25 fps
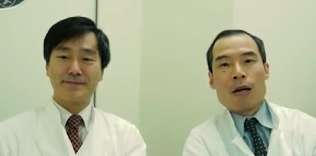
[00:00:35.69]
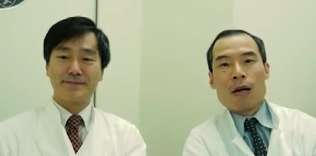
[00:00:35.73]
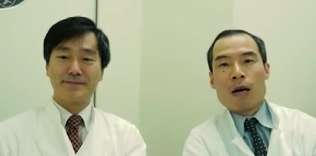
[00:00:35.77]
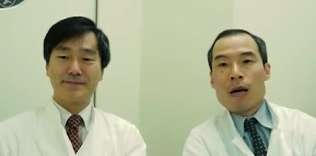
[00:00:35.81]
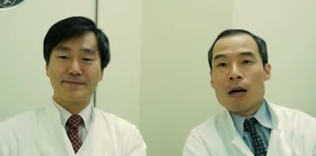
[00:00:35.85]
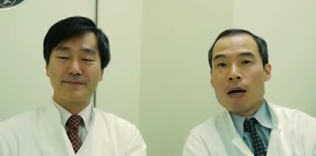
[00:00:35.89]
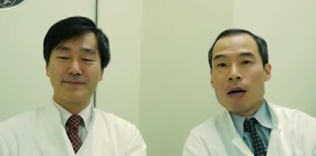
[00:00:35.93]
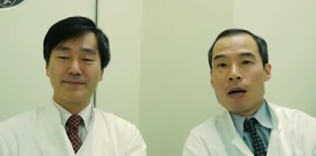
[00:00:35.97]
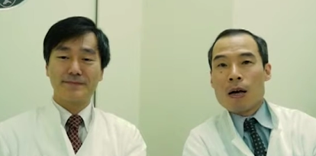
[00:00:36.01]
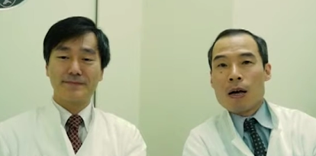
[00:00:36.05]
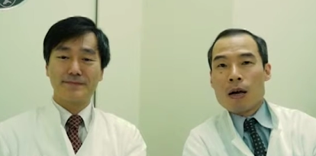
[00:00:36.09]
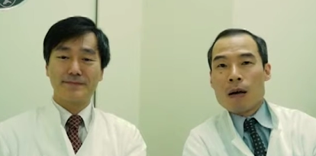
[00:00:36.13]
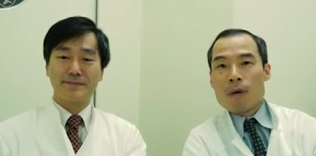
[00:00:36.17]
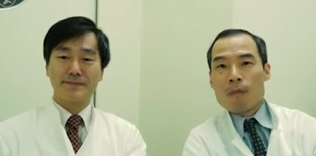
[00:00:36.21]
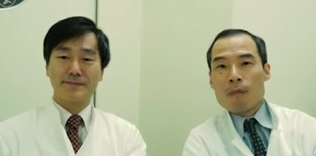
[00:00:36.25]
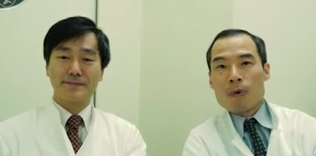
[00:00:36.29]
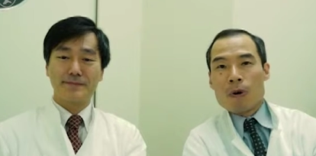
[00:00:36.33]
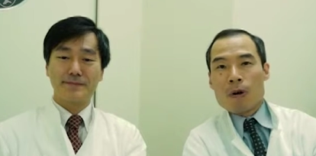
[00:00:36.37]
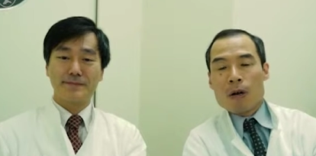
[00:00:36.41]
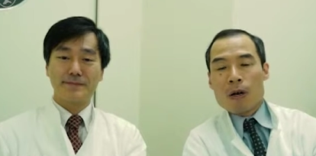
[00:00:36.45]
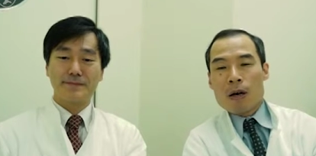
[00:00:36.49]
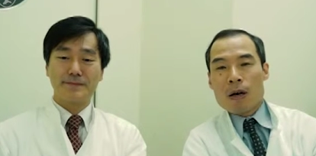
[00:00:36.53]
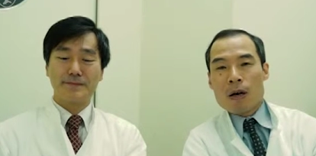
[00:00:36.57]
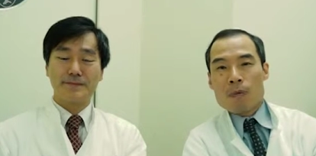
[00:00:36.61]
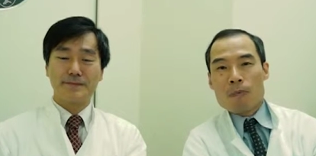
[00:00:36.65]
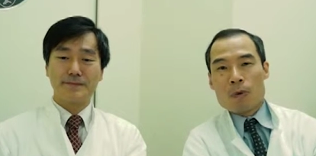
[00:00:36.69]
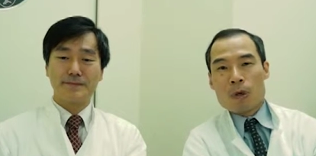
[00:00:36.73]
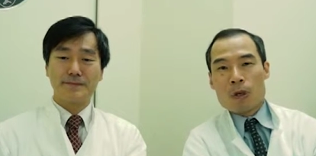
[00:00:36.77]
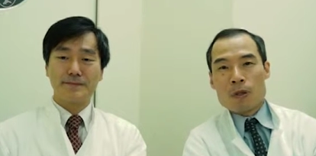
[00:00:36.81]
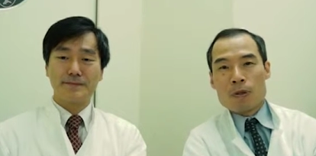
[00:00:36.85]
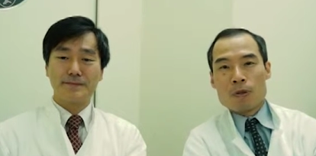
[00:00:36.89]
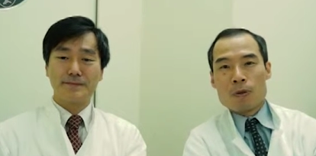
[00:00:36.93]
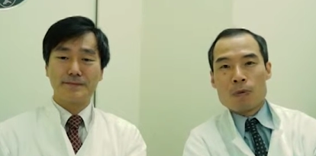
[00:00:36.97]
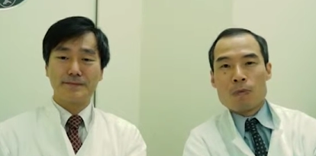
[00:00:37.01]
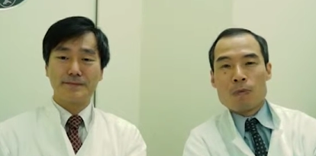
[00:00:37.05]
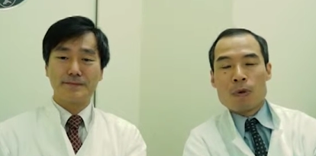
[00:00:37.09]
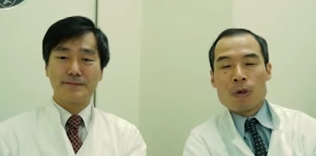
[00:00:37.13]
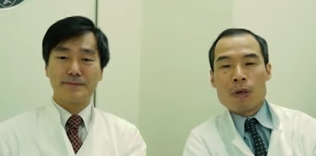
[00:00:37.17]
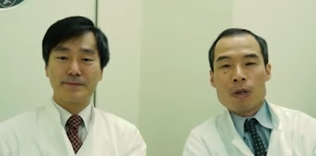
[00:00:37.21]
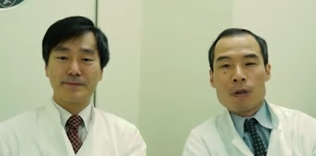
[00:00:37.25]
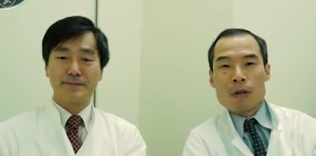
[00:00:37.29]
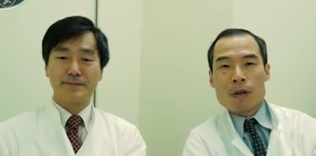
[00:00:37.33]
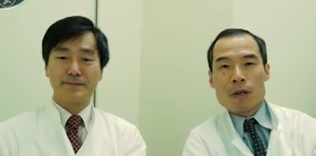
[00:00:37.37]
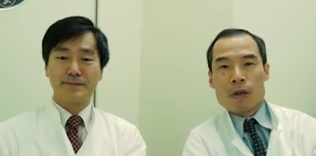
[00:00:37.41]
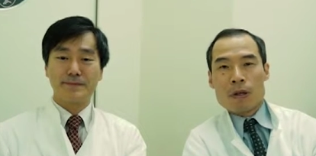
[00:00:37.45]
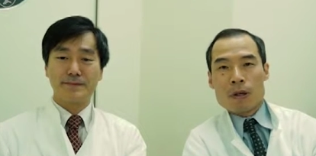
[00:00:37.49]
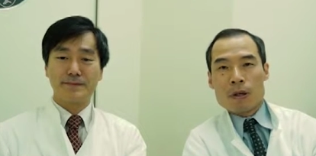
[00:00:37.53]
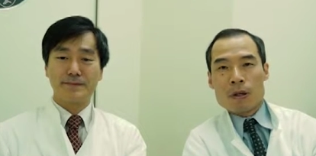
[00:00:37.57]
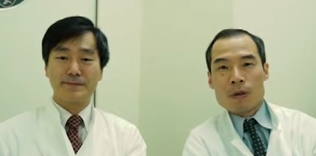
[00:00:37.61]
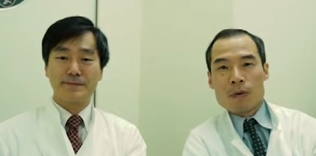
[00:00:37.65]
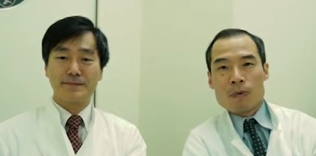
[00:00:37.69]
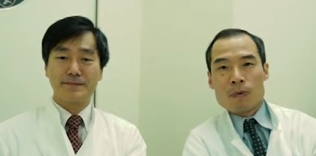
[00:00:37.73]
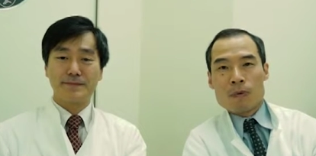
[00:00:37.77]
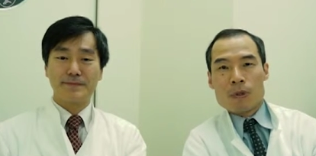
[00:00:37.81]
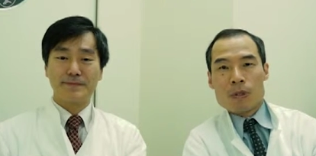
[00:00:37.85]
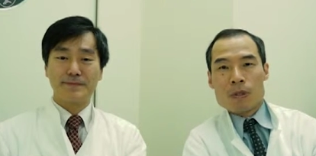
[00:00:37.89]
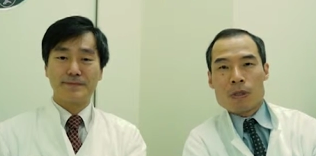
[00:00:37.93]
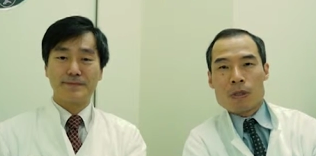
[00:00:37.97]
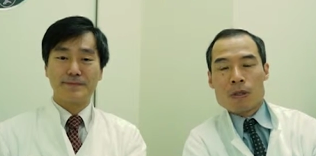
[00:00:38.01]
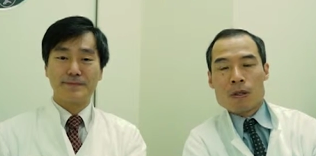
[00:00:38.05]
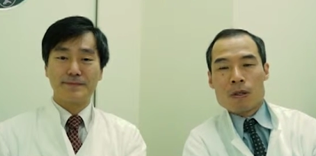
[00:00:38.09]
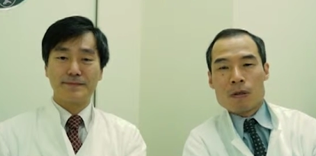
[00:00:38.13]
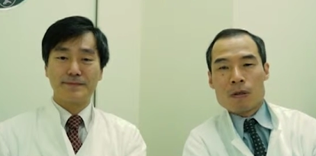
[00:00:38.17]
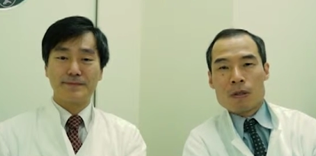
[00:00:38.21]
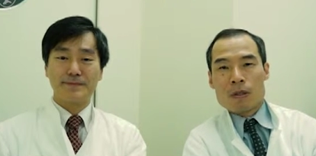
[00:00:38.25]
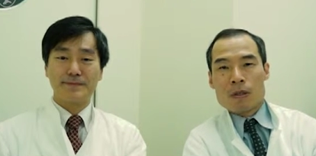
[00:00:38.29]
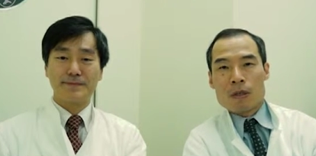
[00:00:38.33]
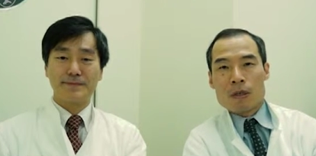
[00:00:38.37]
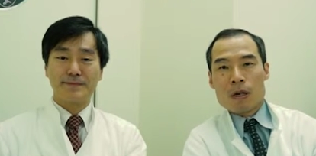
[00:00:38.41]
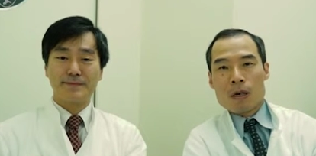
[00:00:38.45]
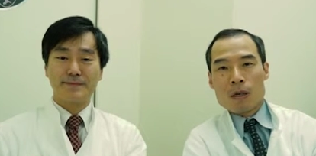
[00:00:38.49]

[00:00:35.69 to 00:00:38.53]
Speaker 1: Uh, I'm very happy to be here with Dr.